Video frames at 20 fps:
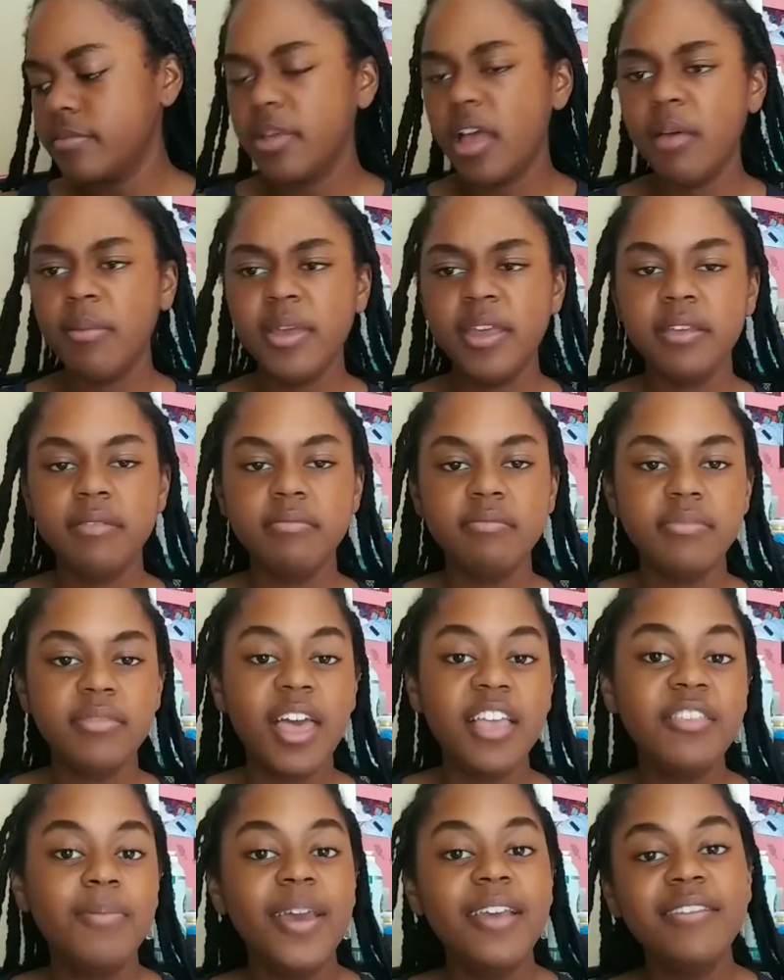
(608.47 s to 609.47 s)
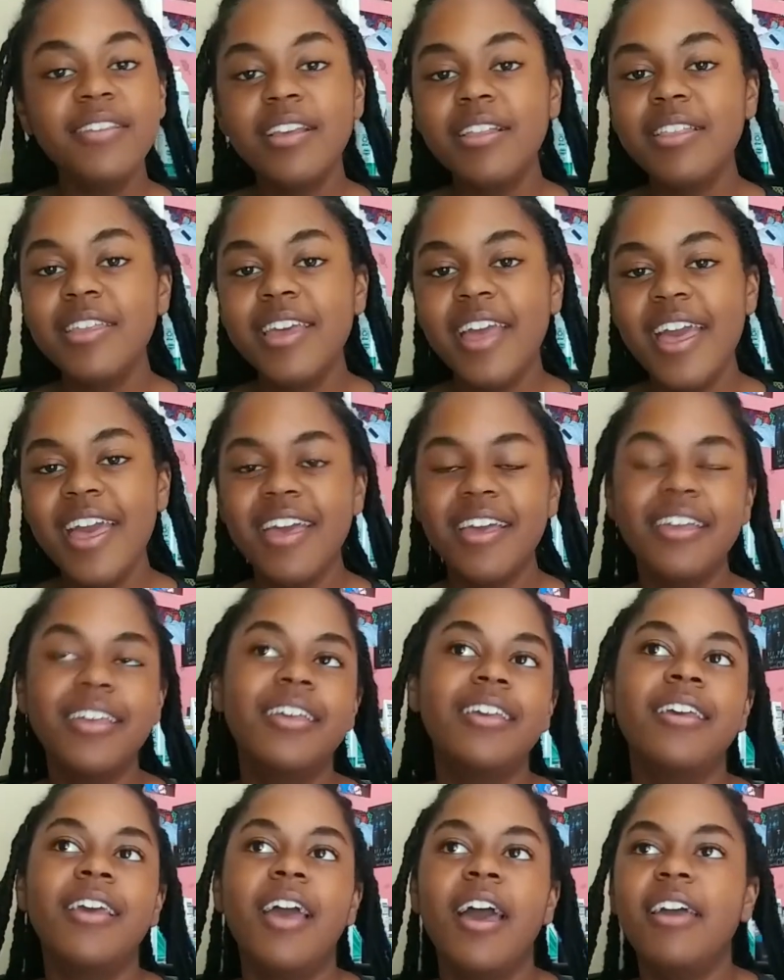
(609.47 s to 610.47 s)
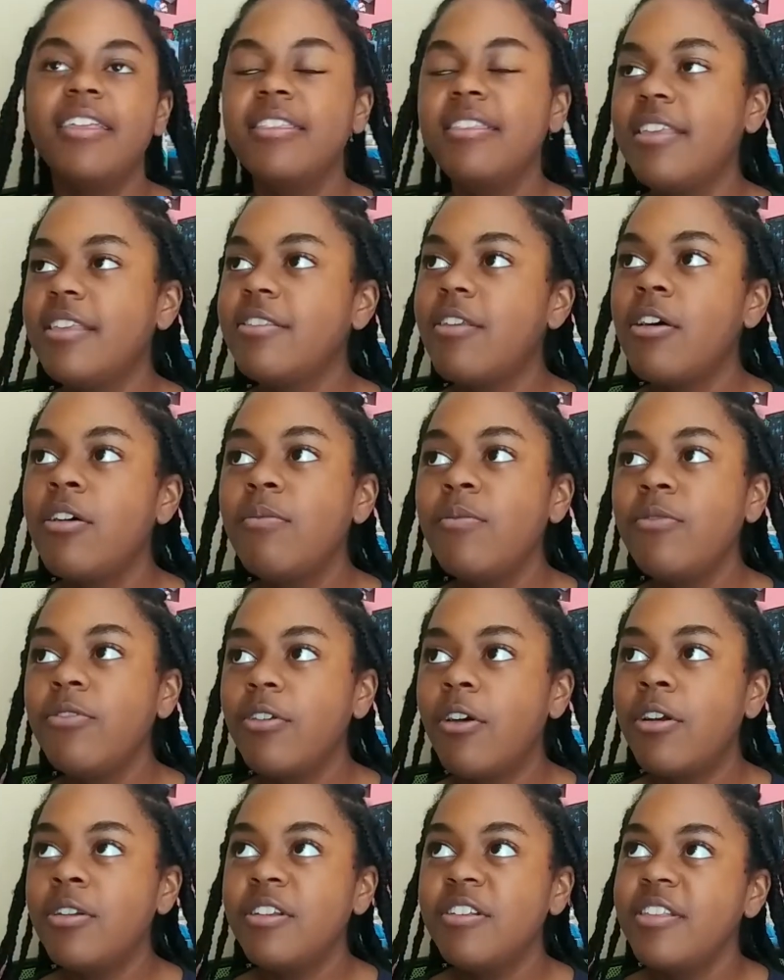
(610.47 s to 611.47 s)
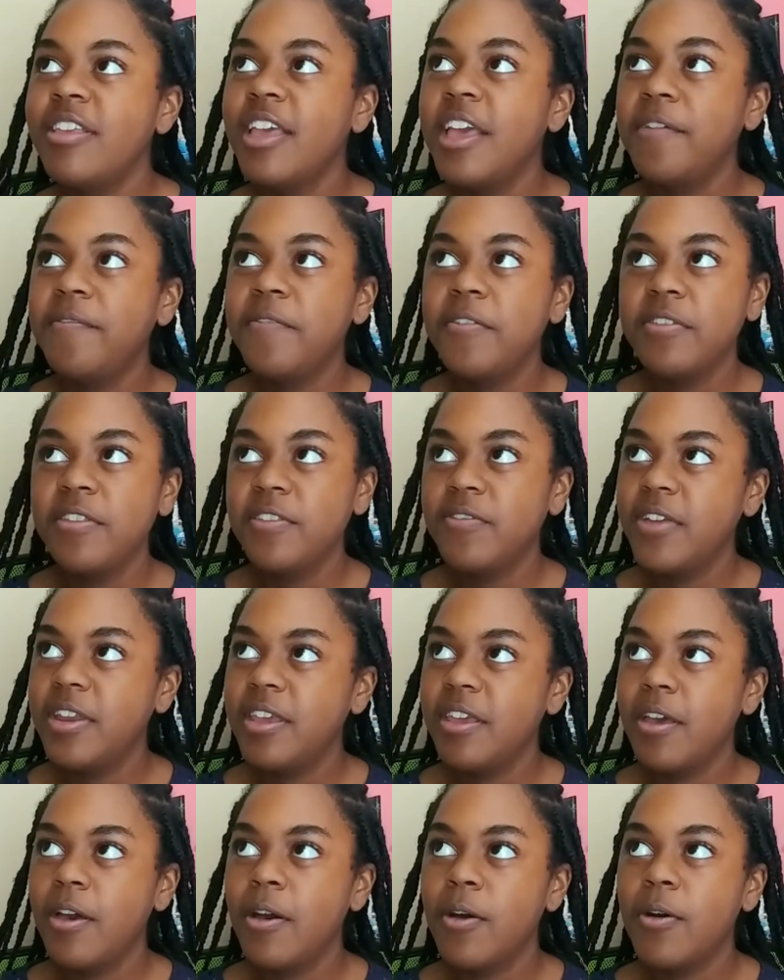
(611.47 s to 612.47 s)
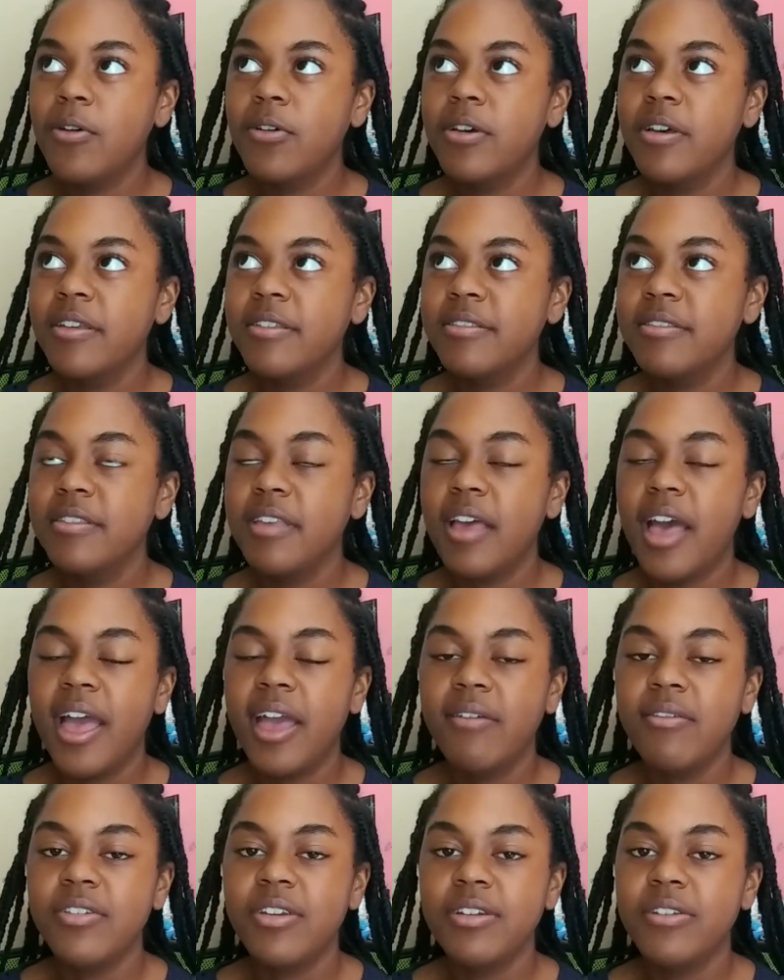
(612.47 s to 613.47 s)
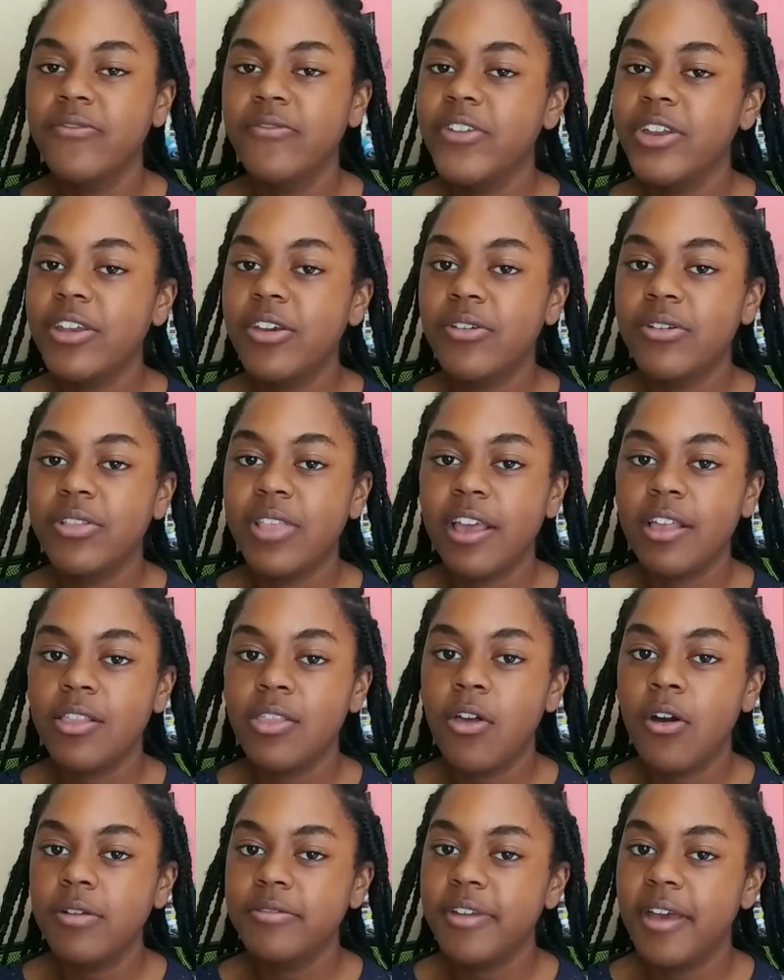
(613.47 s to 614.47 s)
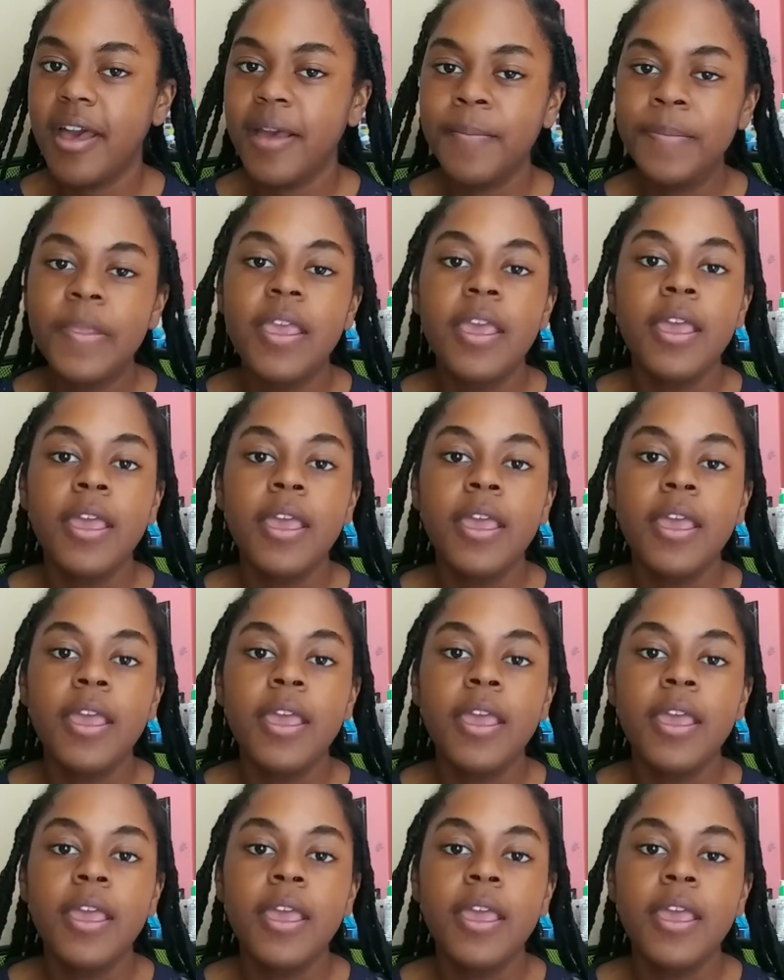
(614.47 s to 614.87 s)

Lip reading: I mean, that's basically it. I think that's honestly it for this video, because I haven't done a video in like a long time.